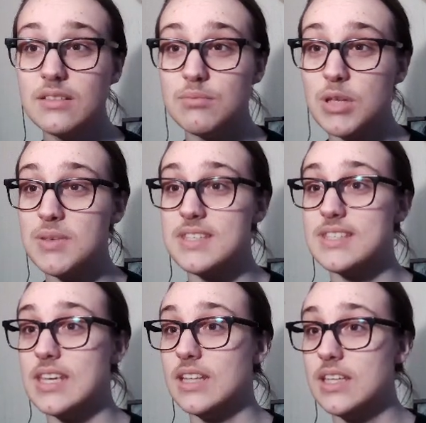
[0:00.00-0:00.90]
Maybe
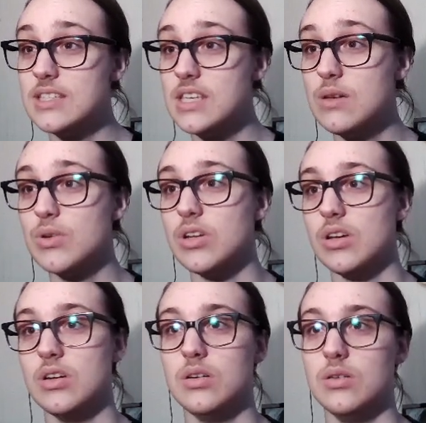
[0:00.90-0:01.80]
sailing is a keyword?
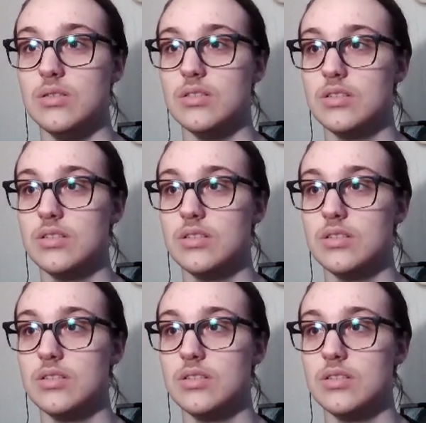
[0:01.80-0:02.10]
No.